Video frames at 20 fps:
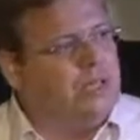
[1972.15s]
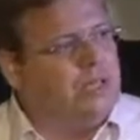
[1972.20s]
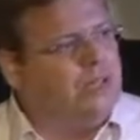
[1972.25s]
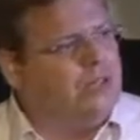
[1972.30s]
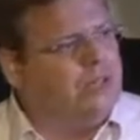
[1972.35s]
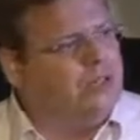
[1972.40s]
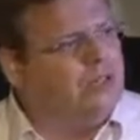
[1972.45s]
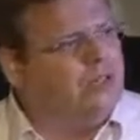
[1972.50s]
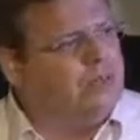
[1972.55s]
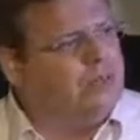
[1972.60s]
And
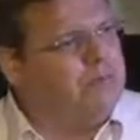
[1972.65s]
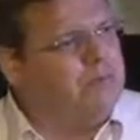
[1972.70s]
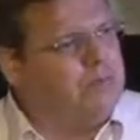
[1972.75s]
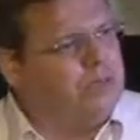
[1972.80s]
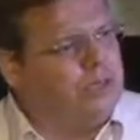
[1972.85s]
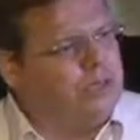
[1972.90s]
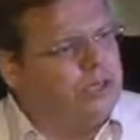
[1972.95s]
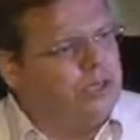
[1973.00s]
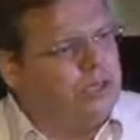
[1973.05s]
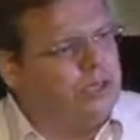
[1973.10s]
a lot of the
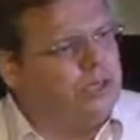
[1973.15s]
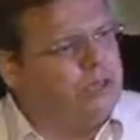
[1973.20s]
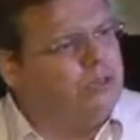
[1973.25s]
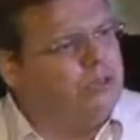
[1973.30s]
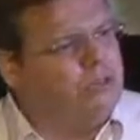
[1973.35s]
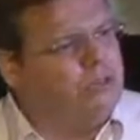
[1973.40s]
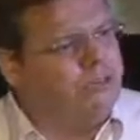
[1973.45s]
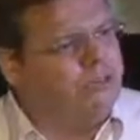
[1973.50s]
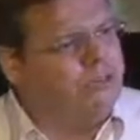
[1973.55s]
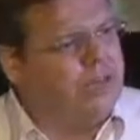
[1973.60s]
publishers are
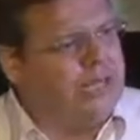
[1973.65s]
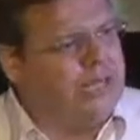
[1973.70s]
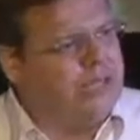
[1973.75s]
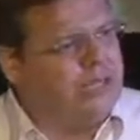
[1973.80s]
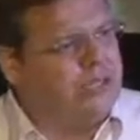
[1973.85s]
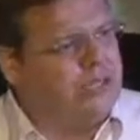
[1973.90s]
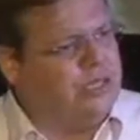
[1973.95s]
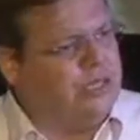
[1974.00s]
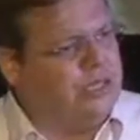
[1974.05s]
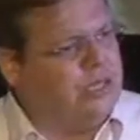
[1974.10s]
also
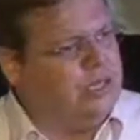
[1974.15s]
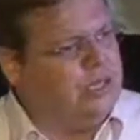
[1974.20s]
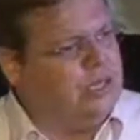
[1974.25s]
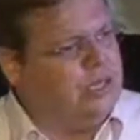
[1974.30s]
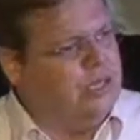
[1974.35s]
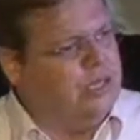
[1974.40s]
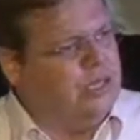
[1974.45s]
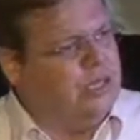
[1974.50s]
afraid still,